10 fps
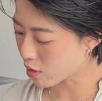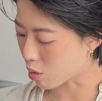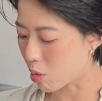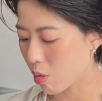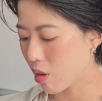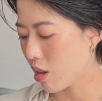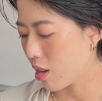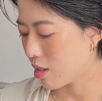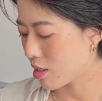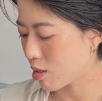to go,
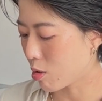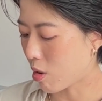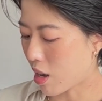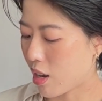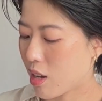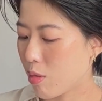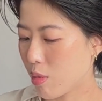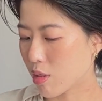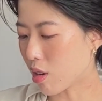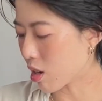so I
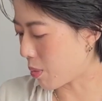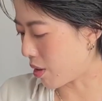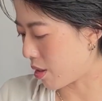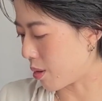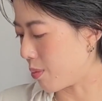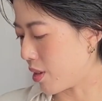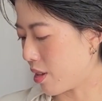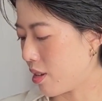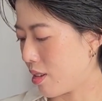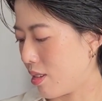will talk about them
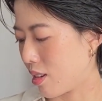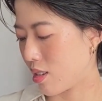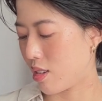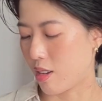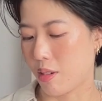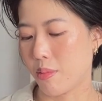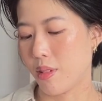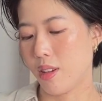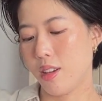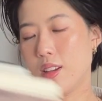next time.
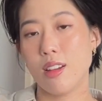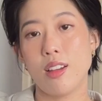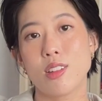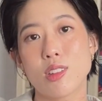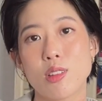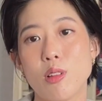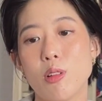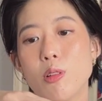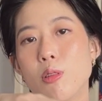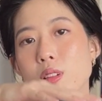
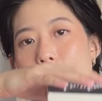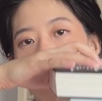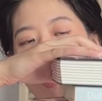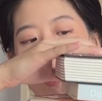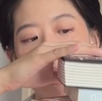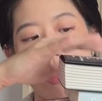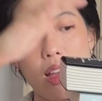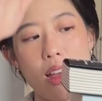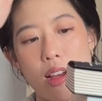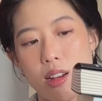So yeah,
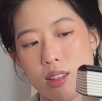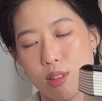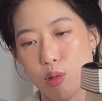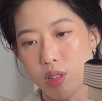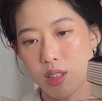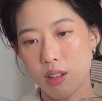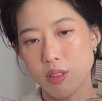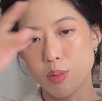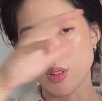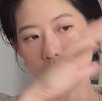those are some of
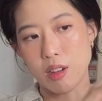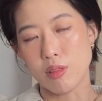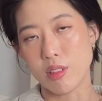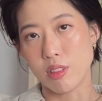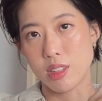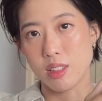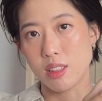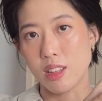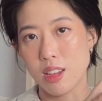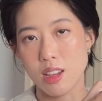the books I read
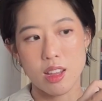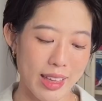recently,